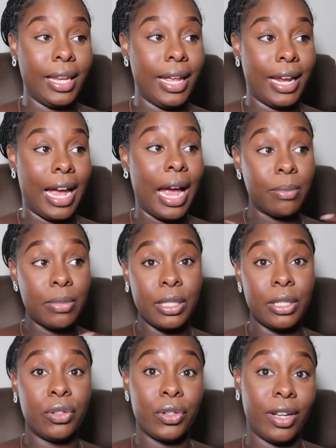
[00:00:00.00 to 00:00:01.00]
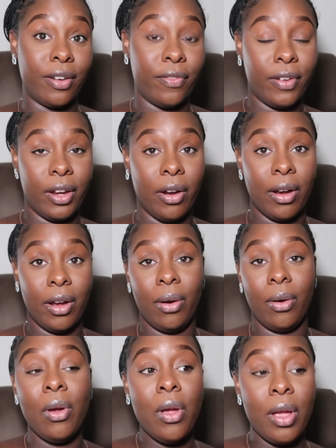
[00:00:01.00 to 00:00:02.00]
Like, I'm still trying to figure out
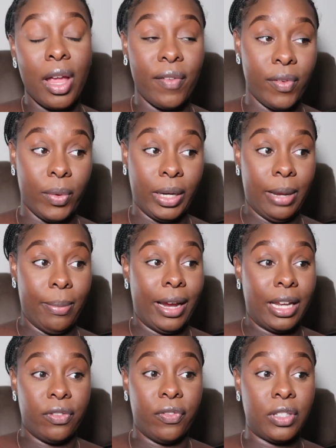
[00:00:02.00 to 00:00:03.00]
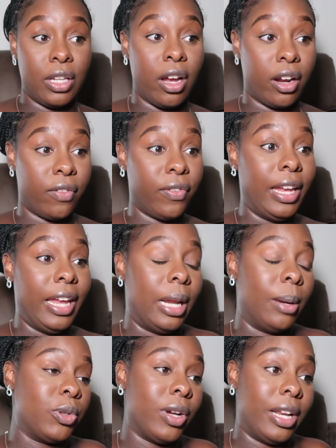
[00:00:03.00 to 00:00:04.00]
if I want to get back into photography, and
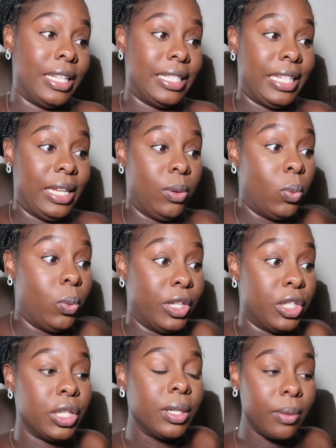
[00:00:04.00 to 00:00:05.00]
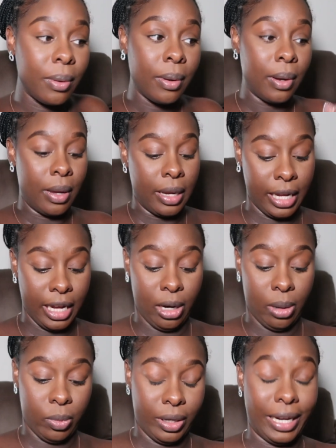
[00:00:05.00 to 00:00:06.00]
I'm trying to see which
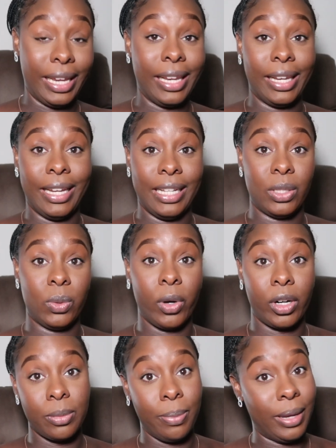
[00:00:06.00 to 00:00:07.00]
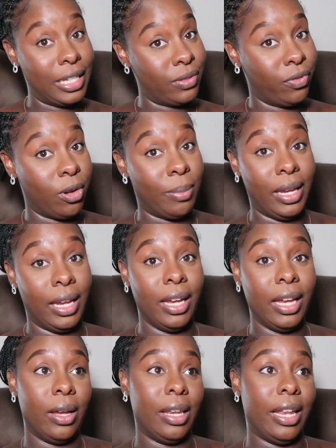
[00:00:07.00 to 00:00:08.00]
camera and lens works best for me
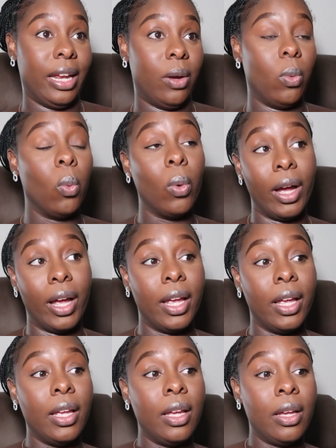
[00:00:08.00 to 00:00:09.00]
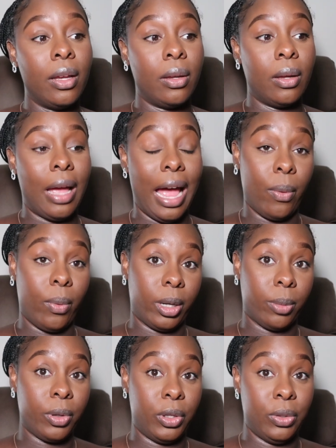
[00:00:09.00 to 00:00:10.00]
and like what I want to
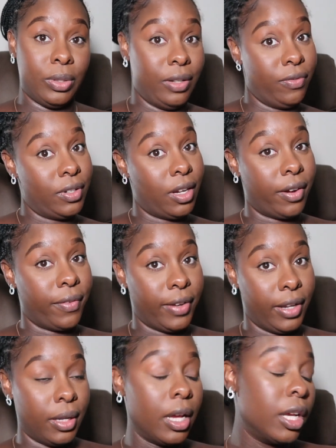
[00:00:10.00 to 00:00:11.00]
produce in photography.